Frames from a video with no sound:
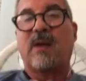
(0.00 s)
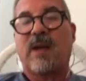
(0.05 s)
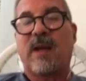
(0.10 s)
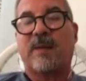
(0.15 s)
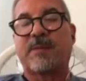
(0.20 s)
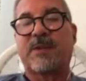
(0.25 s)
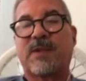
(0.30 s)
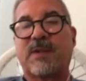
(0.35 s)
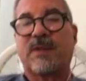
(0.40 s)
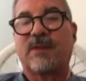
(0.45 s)

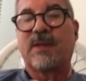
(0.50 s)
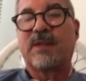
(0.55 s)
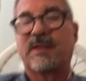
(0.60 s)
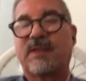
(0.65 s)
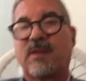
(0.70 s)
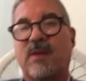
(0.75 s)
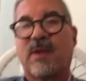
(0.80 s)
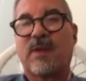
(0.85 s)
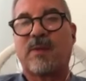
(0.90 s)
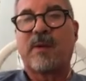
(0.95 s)
absolutely
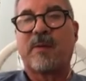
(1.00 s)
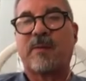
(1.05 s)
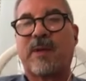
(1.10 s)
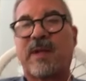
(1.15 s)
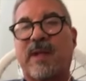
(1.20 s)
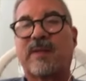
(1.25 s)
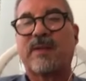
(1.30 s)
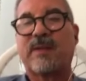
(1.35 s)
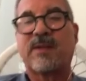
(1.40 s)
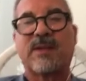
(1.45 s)
totally remember
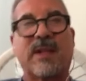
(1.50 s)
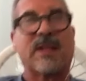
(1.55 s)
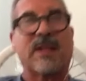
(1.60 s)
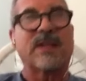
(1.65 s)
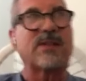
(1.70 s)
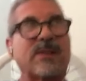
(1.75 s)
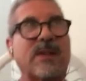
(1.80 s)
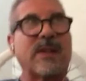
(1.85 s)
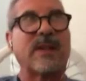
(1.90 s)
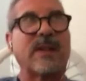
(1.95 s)
like it was
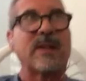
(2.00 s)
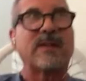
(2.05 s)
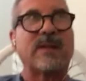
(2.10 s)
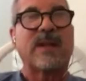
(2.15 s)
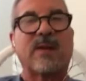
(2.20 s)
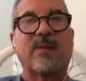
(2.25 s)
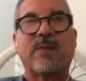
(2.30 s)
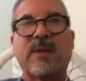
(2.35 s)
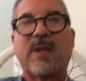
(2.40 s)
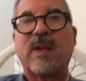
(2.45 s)
yesterday
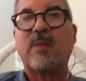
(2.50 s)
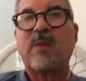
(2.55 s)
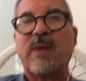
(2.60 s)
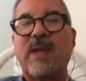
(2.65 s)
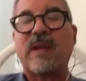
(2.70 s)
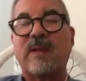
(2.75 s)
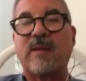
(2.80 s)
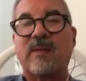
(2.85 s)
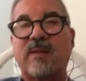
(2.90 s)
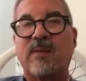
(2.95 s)
you know we
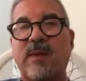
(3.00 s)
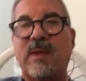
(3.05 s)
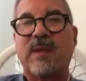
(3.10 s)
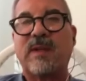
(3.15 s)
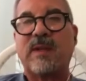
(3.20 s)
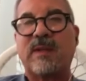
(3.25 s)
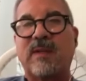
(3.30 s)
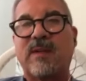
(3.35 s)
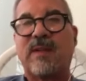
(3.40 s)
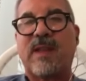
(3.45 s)
we,
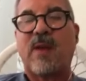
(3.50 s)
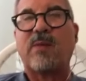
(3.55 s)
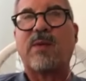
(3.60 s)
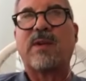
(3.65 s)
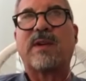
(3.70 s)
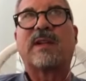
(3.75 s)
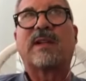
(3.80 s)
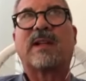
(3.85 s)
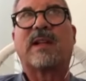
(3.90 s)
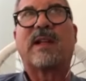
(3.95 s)
we they
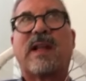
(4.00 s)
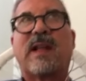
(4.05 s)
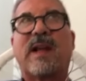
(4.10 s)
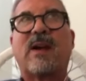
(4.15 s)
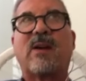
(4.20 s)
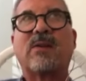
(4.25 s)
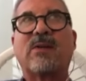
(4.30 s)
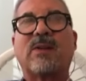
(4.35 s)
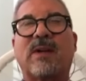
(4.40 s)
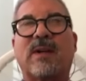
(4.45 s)
wouldn't
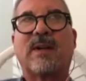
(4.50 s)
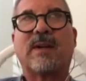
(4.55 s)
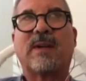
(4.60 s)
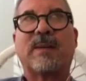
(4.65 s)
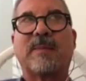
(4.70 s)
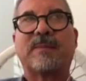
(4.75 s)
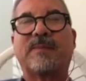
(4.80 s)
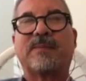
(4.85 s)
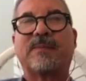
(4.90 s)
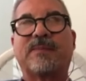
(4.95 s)
allow um,